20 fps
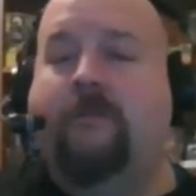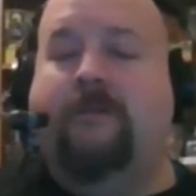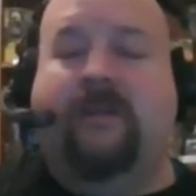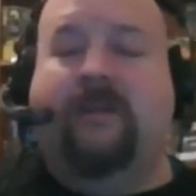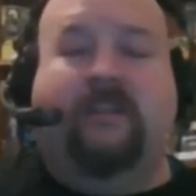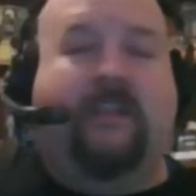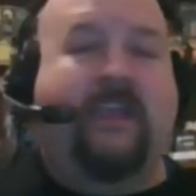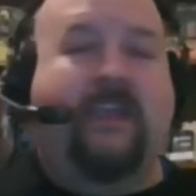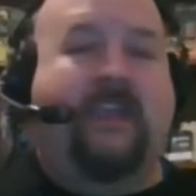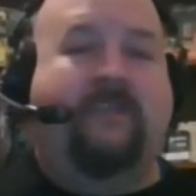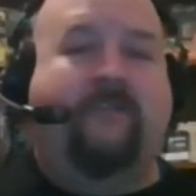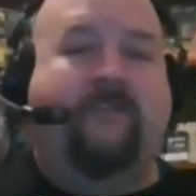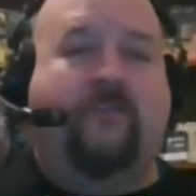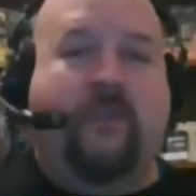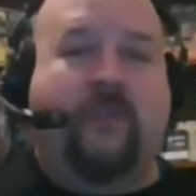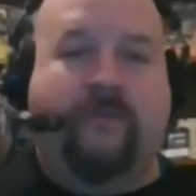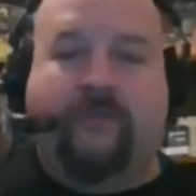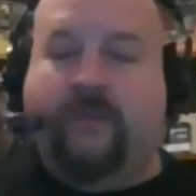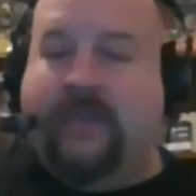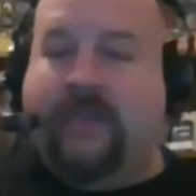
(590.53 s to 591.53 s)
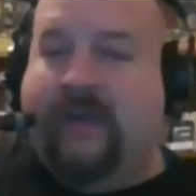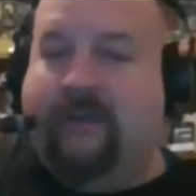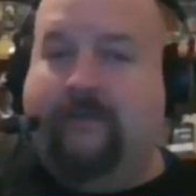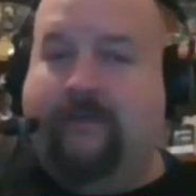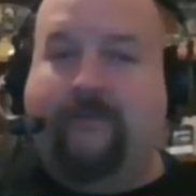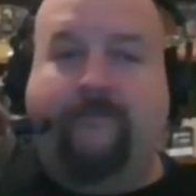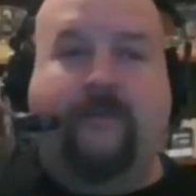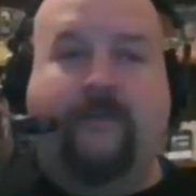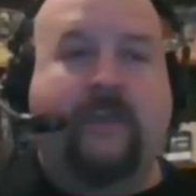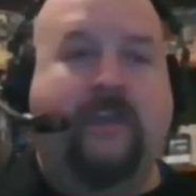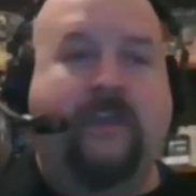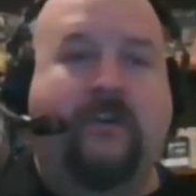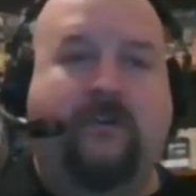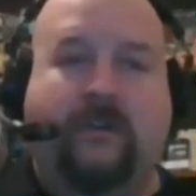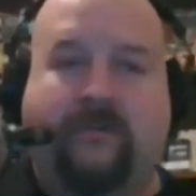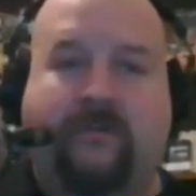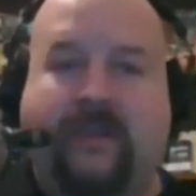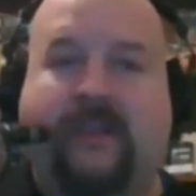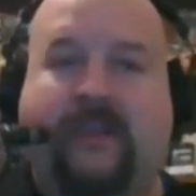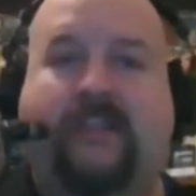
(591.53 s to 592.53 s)
But they've driven down the
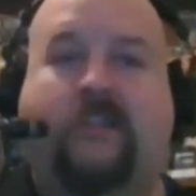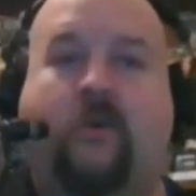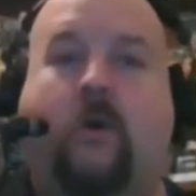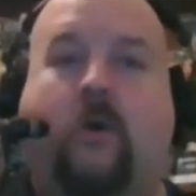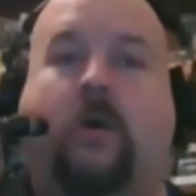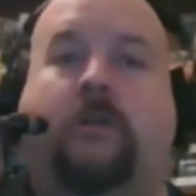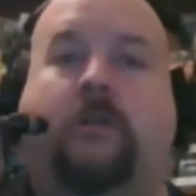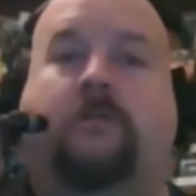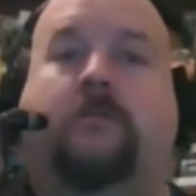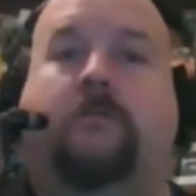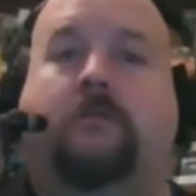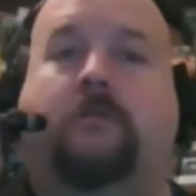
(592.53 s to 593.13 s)
field and they scored.